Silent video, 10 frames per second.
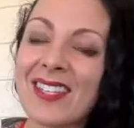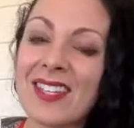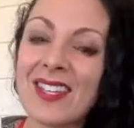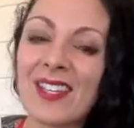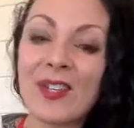
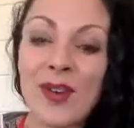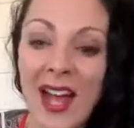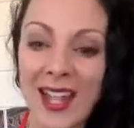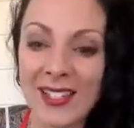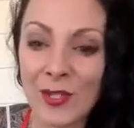You
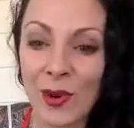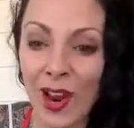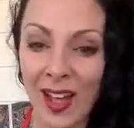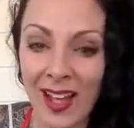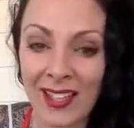guys who are
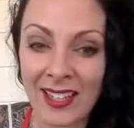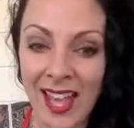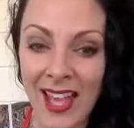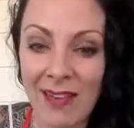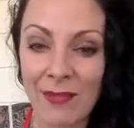on
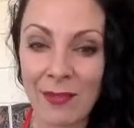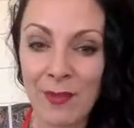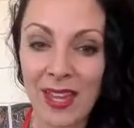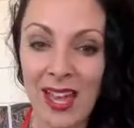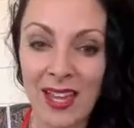live with
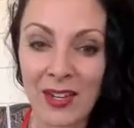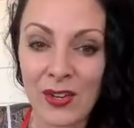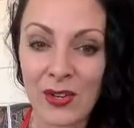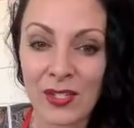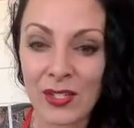me, I
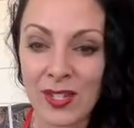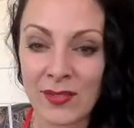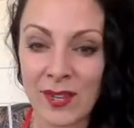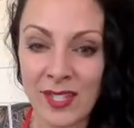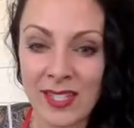know because you guys
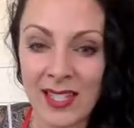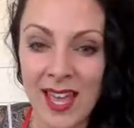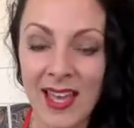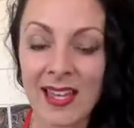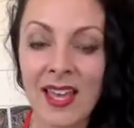have already
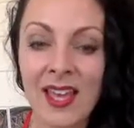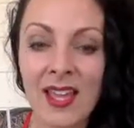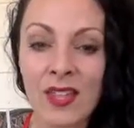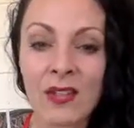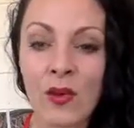said,
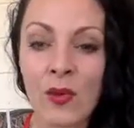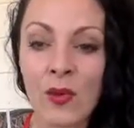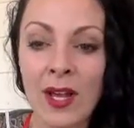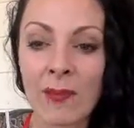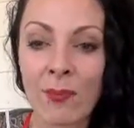know
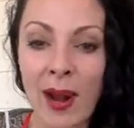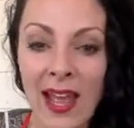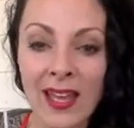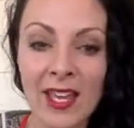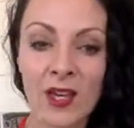what
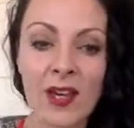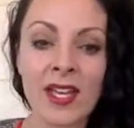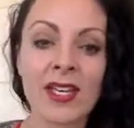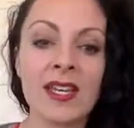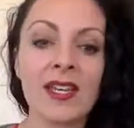bracket you're
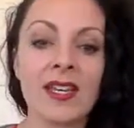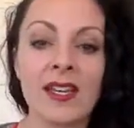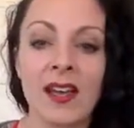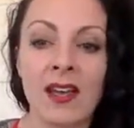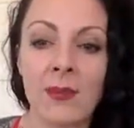in.
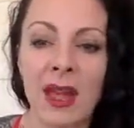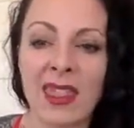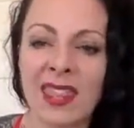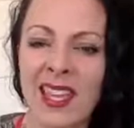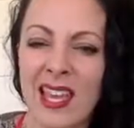I
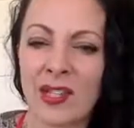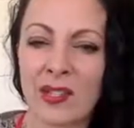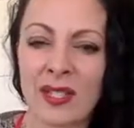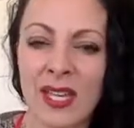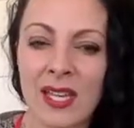think
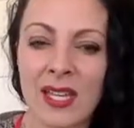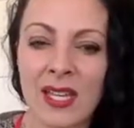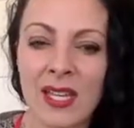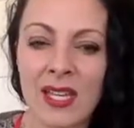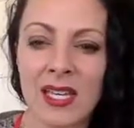Angel said
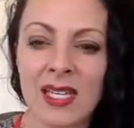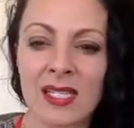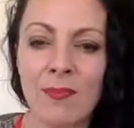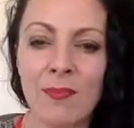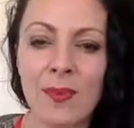he's
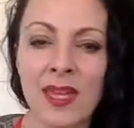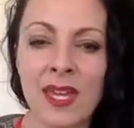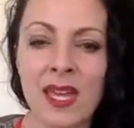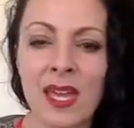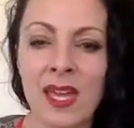in a B.
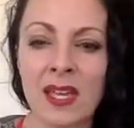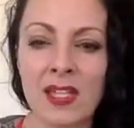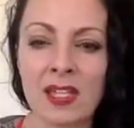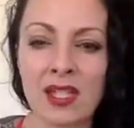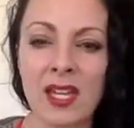
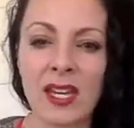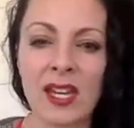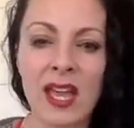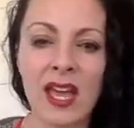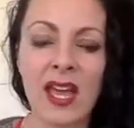Shannon
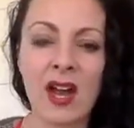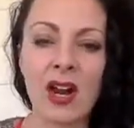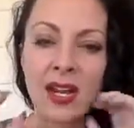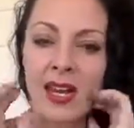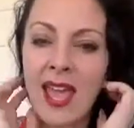and I
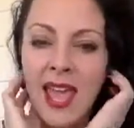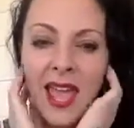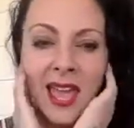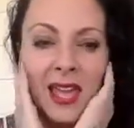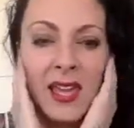are in
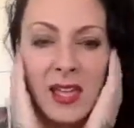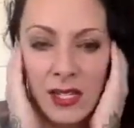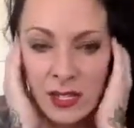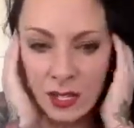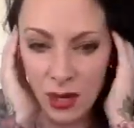A.
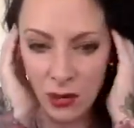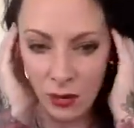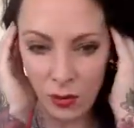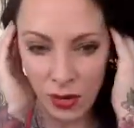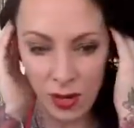
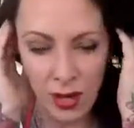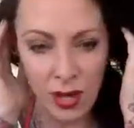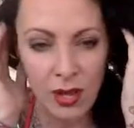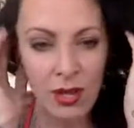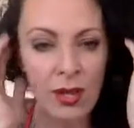So
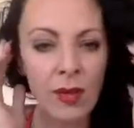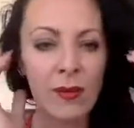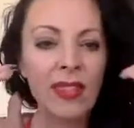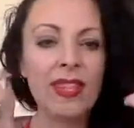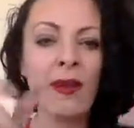
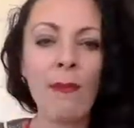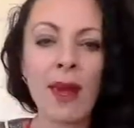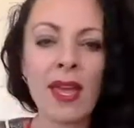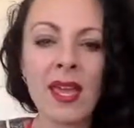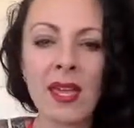I think
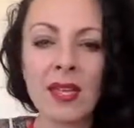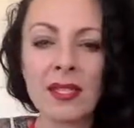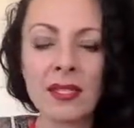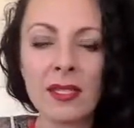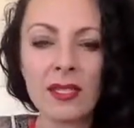Mike
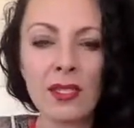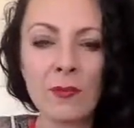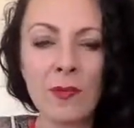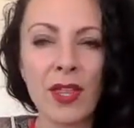is in this group.